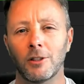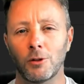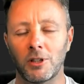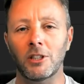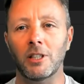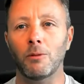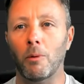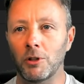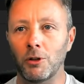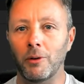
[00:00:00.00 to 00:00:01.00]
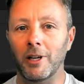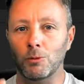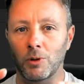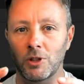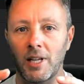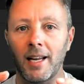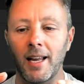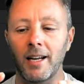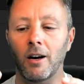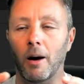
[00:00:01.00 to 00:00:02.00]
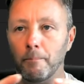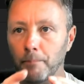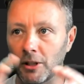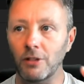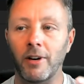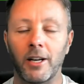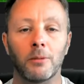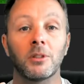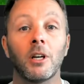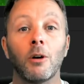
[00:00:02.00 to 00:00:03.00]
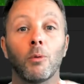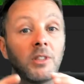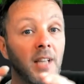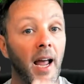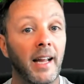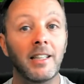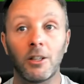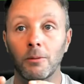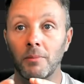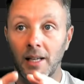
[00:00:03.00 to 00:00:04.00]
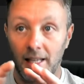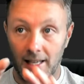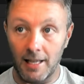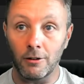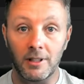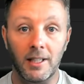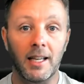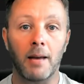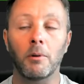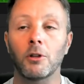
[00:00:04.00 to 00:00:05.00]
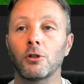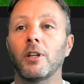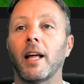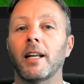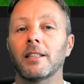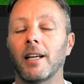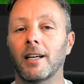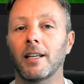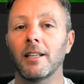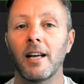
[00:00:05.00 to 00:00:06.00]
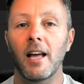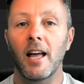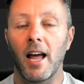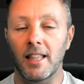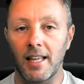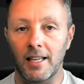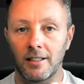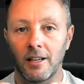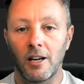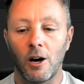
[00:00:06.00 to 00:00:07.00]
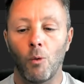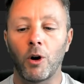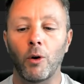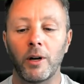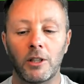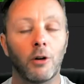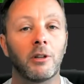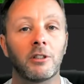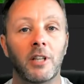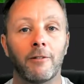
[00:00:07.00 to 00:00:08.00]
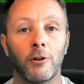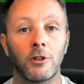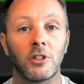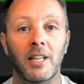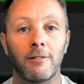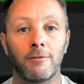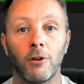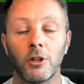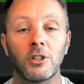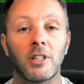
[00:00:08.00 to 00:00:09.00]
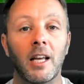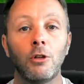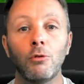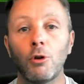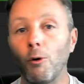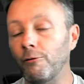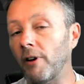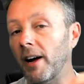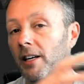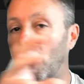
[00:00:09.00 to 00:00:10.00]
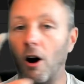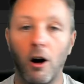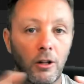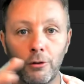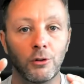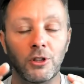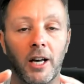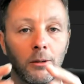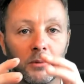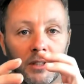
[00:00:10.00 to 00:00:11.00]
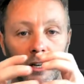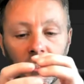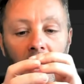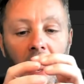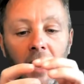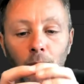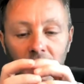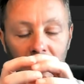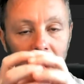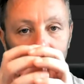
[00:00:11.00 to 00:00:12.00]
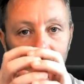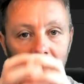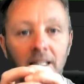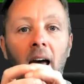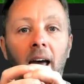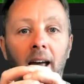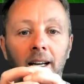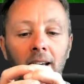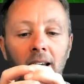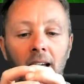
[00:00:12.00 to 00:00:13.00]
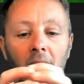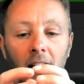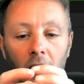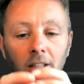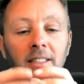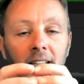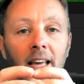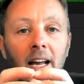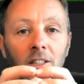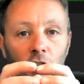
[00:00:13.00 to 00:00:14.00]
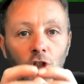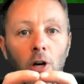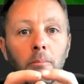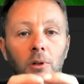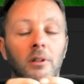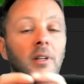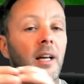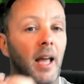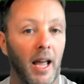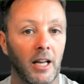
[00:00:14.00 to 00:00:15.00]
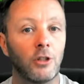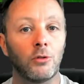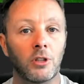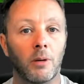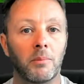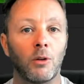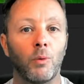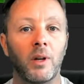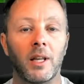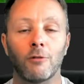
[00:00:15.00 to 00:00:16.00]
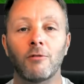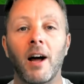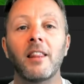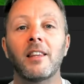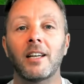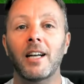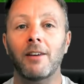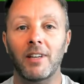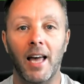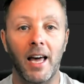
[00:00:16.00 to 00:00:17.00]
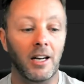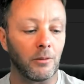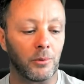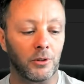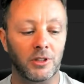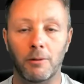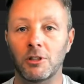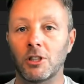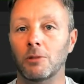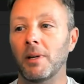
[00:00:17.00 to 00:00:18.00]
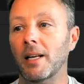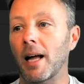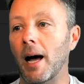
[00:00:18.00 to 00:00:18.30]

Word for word: So essentially what we're doing is we're taking a bunch of items, we're tagging them here in the game. I'll show you that in a second. And then we're going to go inside of Verse and say, Verse, can you go find all of those items that are tagged with this tag and I'll take that as a jumble and do something with it rather than having editables that would just be an